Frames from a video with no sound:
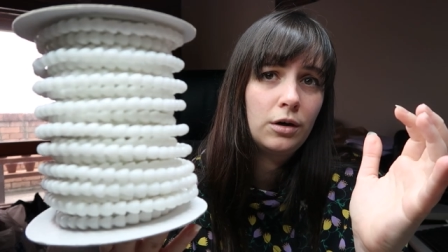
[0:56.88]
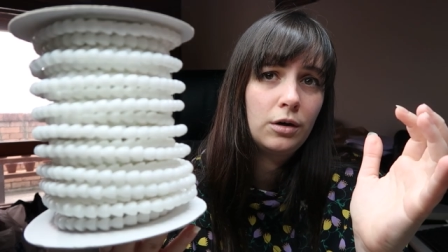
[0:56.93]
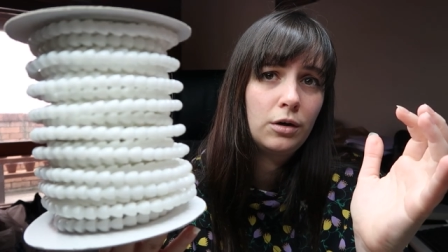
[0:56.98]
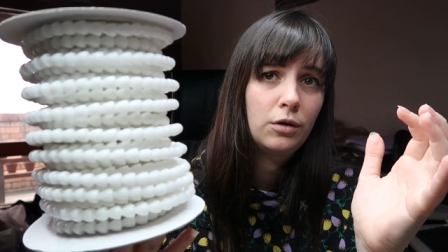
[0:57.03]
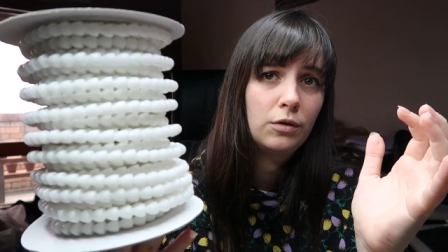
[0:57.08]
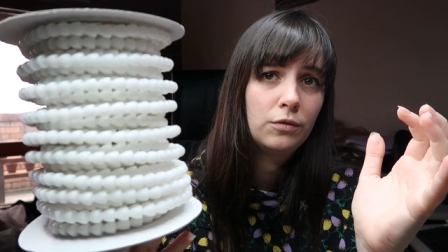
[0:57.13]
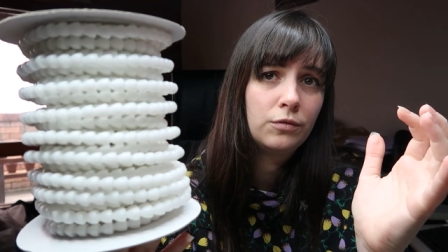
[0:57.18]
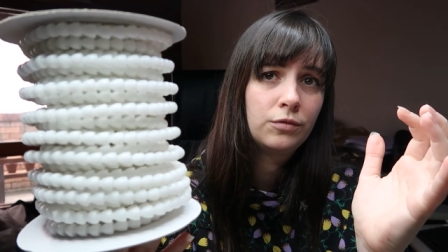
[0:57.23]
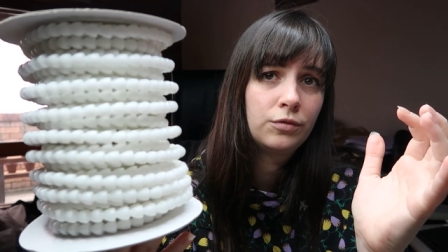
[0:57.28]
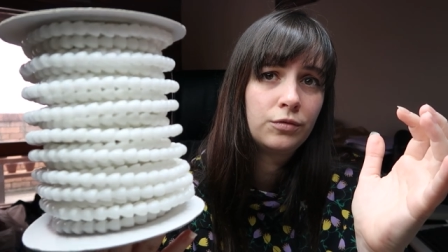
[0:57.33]

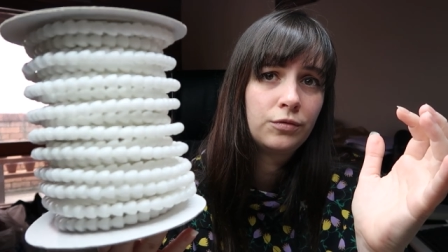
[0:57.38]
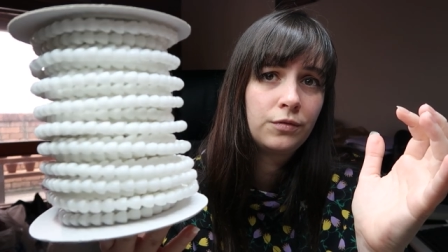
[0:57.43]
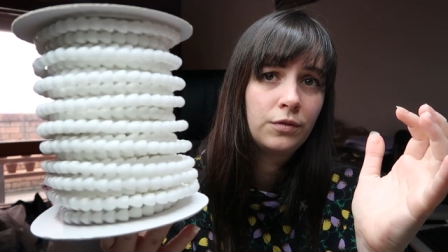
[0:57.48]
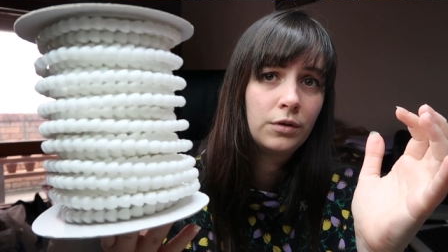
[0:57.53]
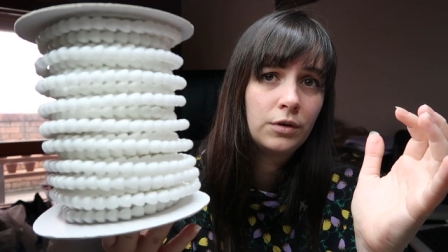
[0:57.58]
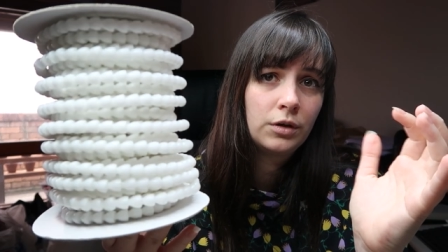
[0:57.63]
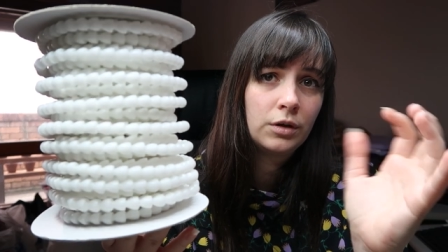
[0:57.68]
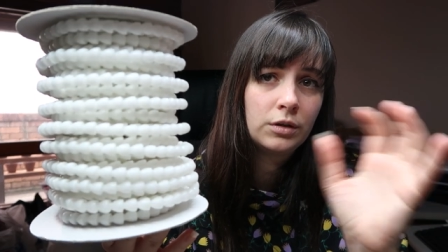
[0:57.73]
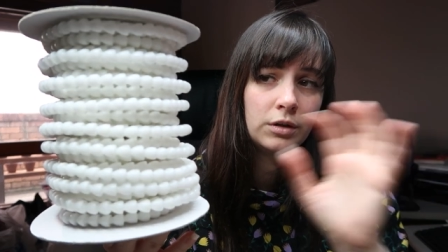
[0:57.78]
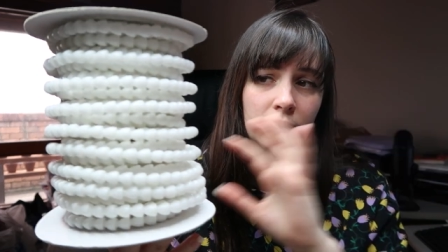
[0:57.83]
of
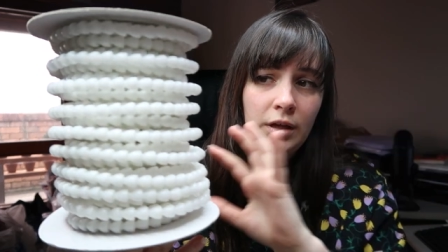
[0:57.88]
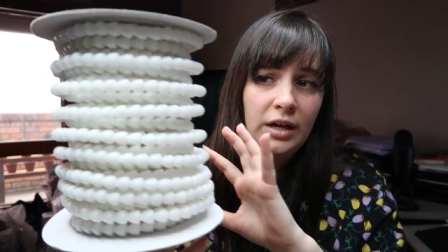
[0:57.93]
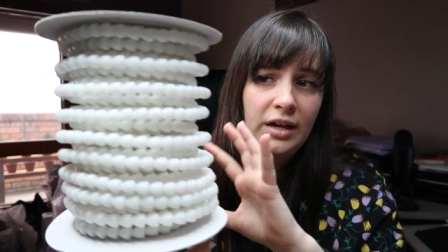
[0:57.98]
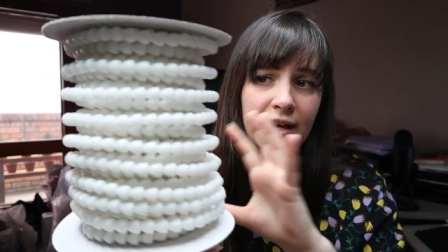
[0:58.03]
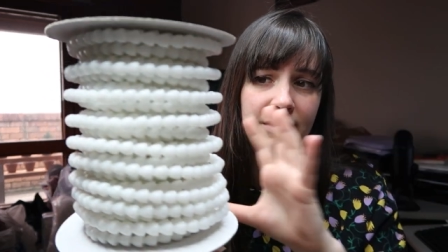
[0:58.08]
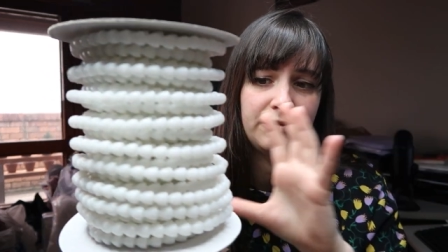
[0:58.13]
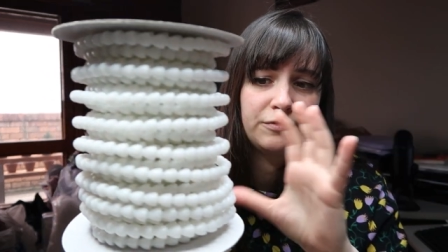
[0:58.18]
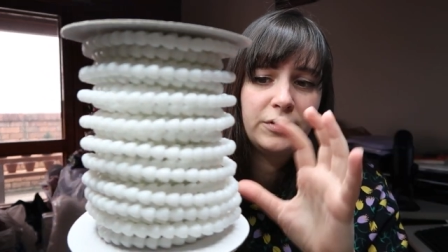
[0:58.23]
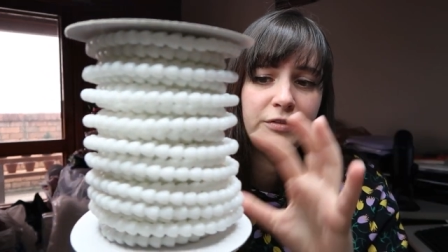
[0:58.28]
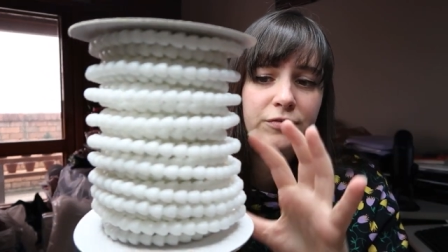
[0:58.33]

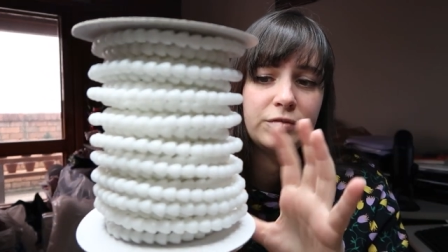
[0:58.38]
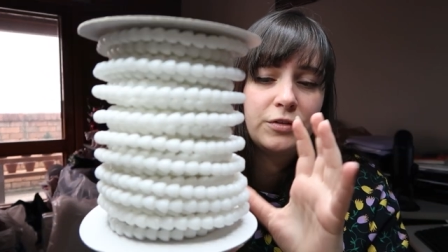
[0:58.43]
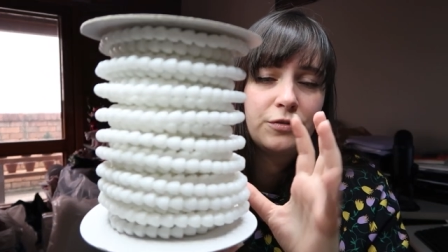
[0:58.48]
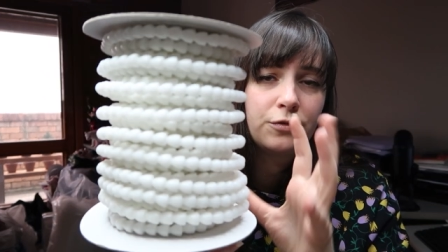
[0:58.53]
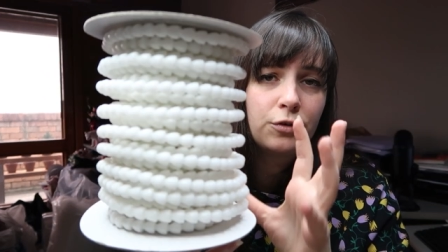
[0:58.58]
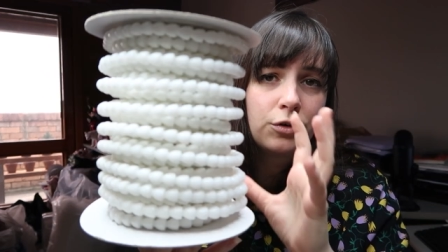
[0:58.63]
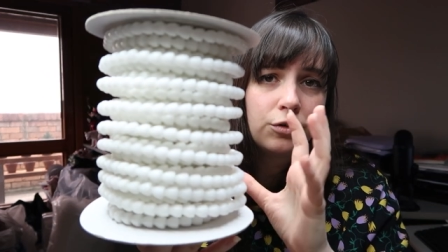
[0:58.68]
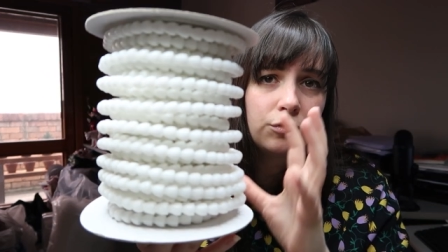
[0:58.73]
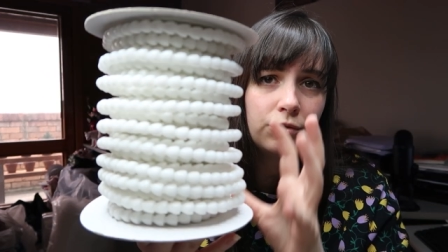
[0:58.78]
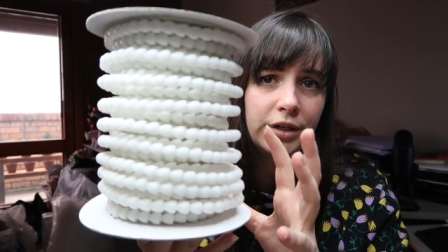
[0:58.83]
a 50
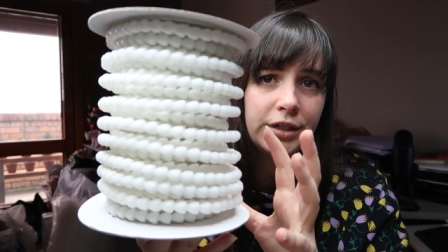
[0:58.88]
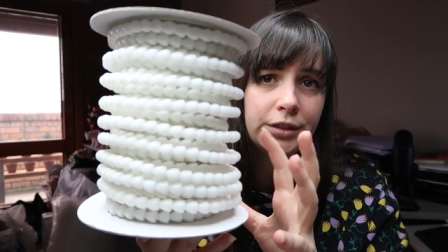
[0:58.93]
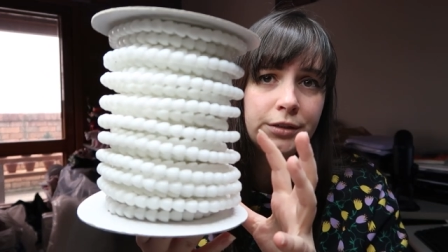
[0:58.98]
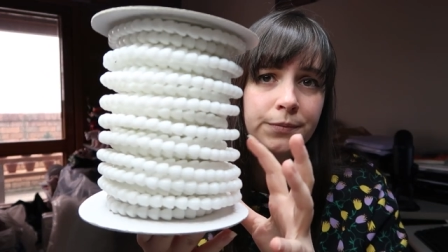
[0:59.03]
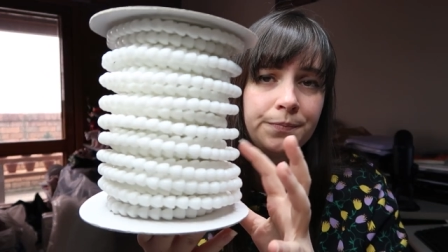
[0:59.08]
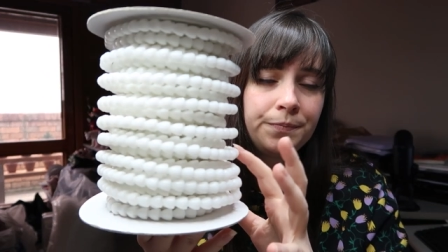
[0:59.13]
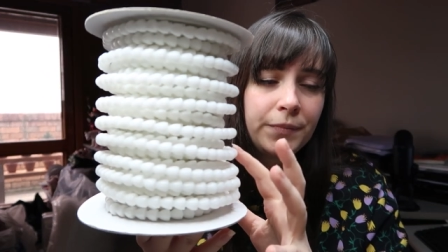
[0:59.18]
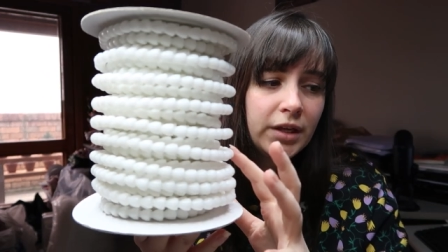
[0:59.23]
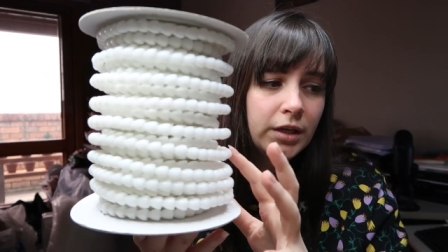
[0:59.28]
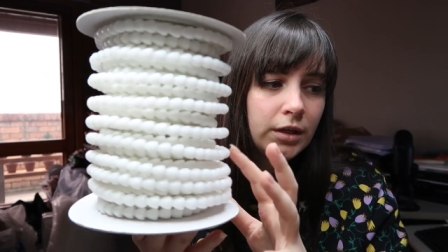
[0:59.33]
foot
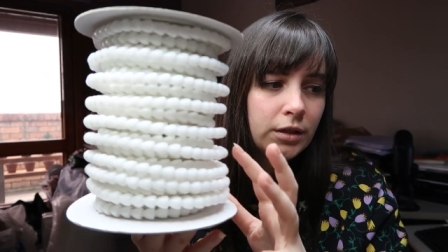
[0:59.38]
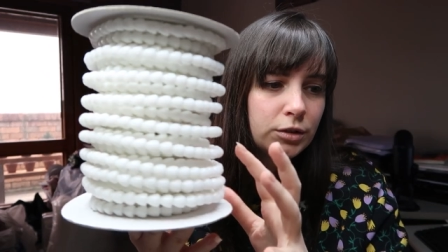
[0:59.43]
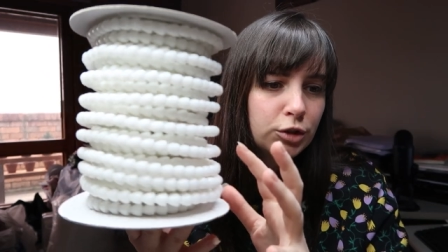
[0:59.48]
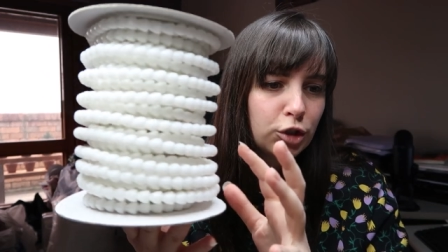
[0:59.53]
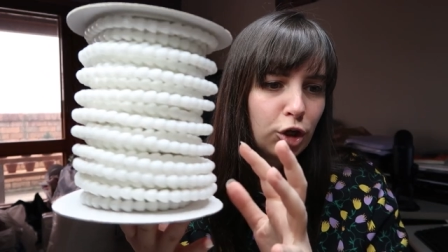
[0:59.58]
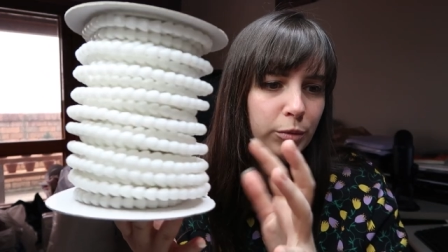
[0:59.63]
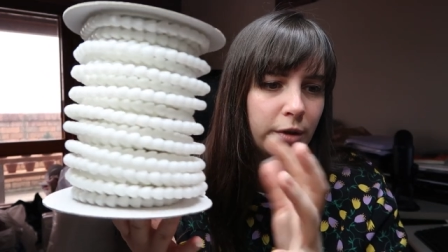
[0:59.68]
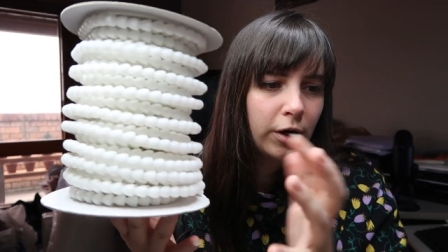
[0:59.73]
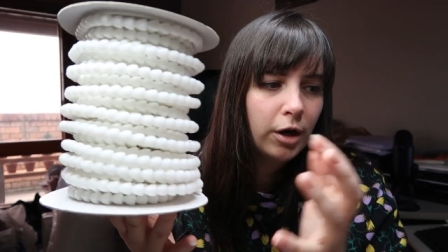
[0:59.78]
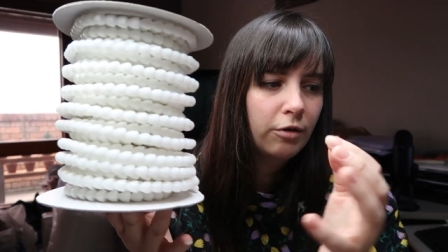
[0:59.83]
reel.
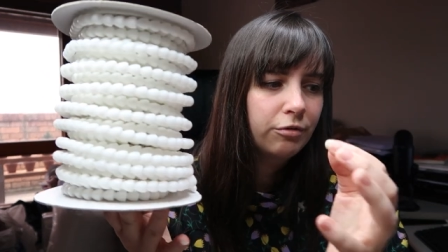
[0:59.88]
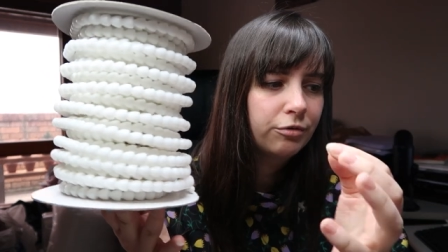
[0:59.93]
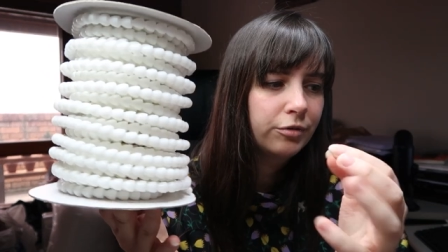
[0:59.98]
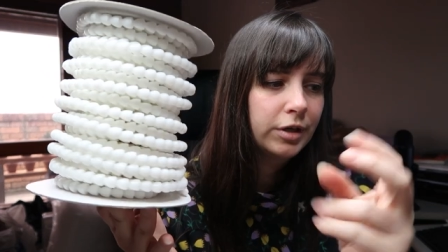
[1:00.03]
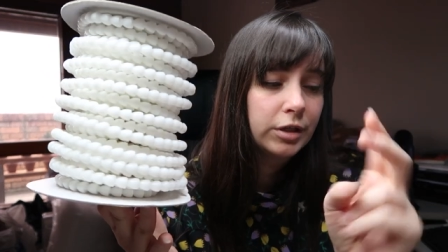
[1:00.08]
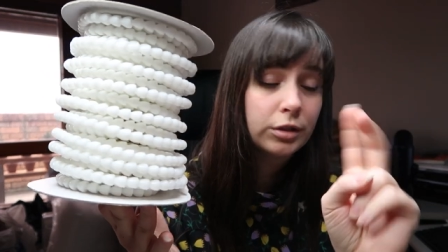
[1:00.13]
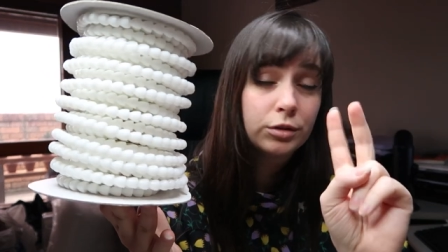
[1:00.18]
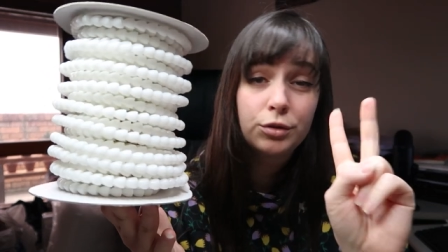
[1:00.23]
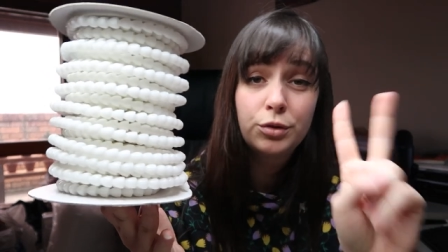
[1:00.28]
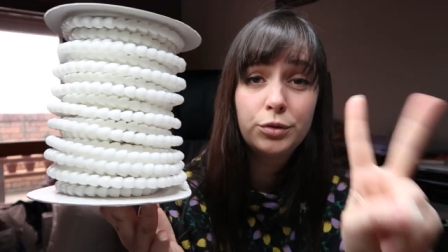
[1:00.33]
So I'll be
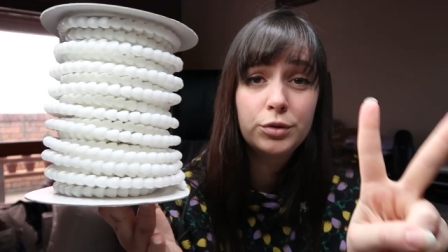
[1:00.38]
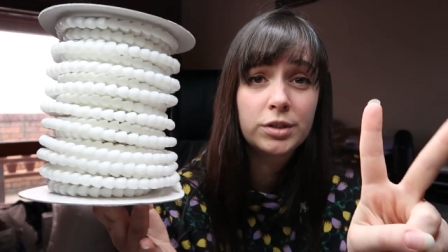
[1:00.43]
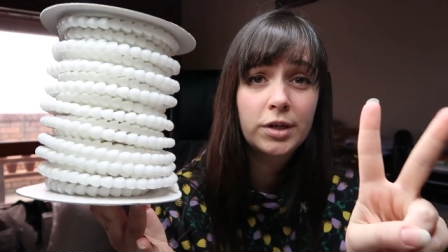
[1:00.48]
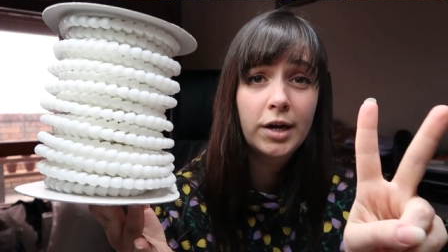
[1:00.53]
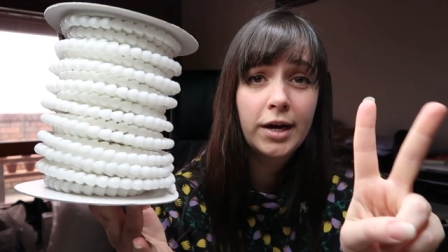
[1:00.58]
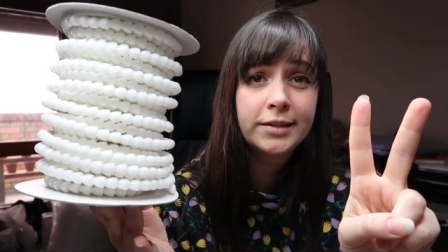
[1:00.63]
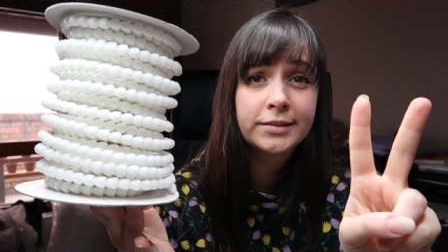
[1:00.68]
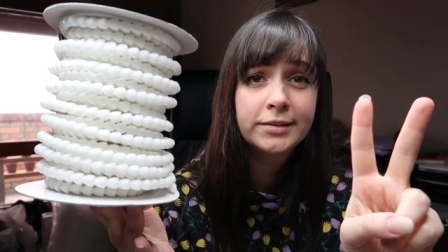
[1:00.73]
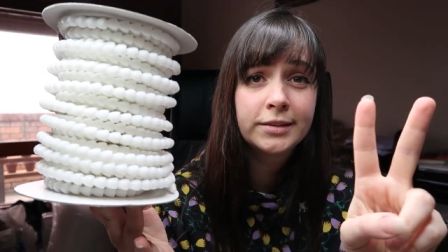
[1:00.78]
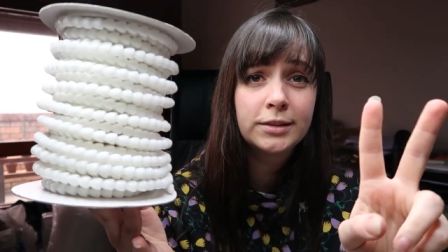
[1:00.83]
offering two
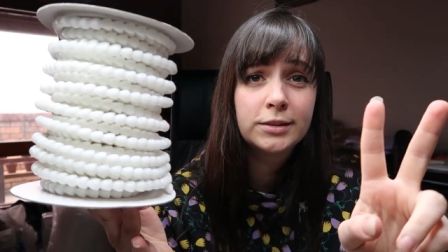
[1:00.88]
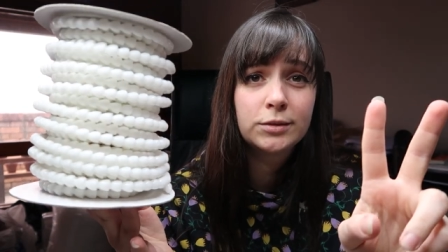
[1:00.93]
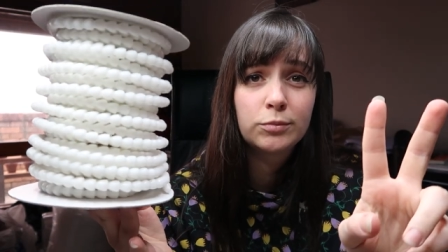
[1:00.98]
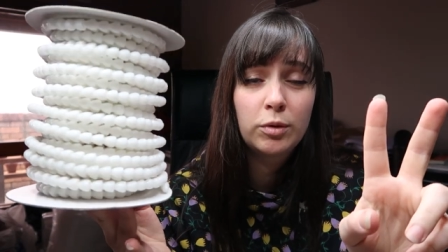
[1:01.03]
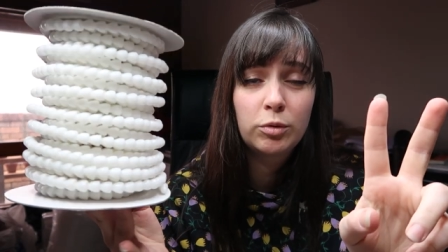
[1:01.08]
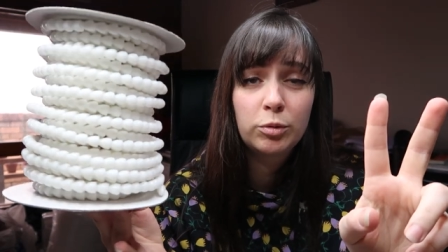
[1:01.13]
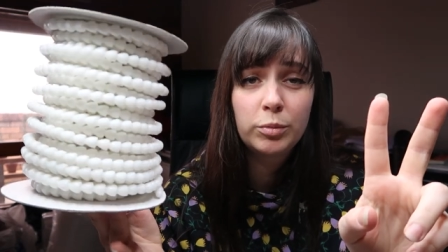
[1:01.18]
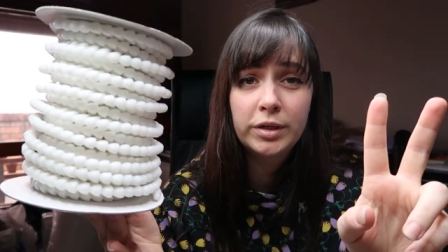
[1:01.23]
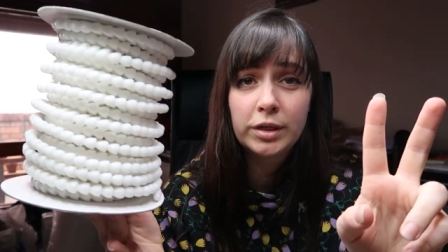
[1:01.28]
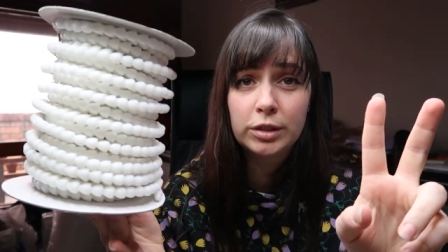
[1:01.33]
sizes. One will